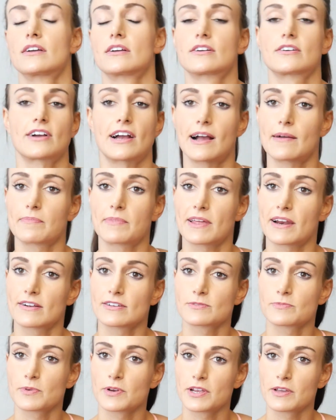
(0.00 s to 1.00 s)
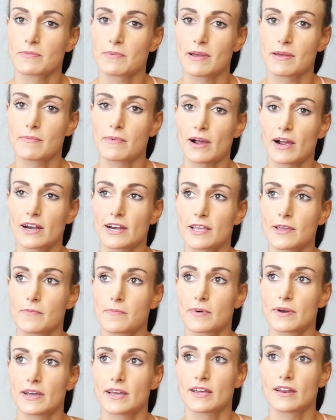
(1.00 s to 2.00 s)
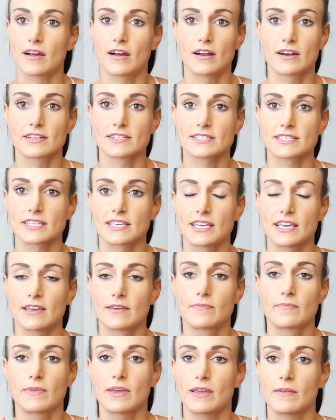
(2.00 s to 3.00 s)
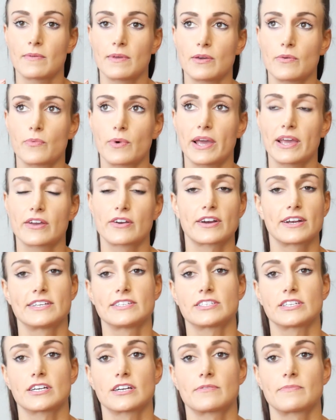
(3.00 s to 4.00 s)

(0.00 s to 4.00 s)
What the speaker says: crap that I was putting in my body, but honestly it made me way crazier